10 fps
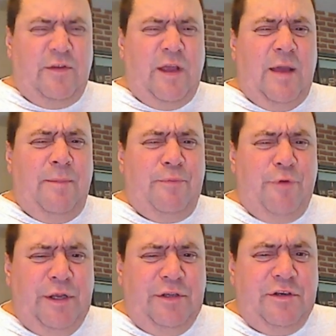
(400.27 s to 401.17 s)
guy
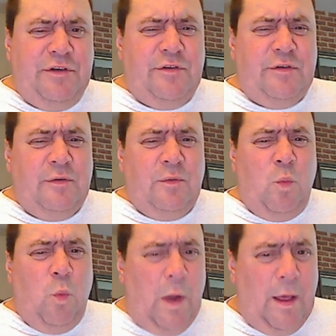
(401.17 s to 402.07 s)
preaches
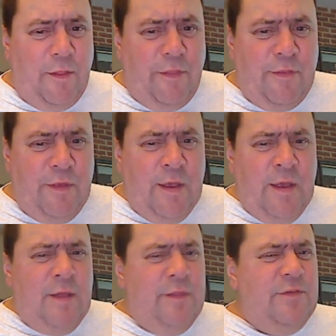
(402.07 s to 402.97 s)
wealth.
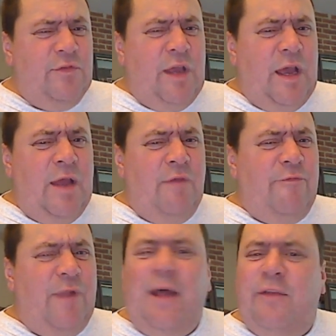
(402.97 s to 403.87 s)
This guy
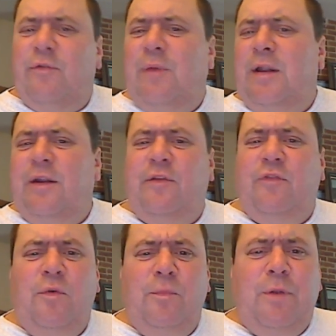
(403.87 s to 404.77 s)
flies around in
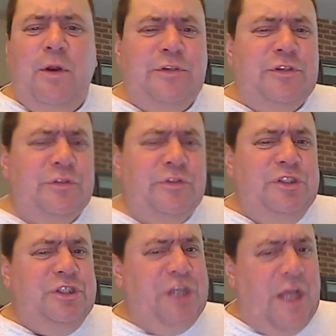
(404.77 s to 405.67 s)
his own personal
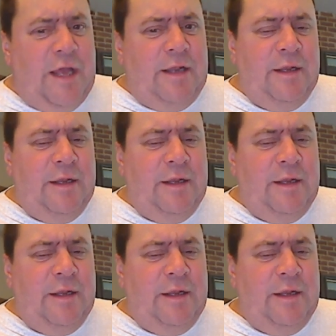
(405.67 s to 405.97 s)
jet.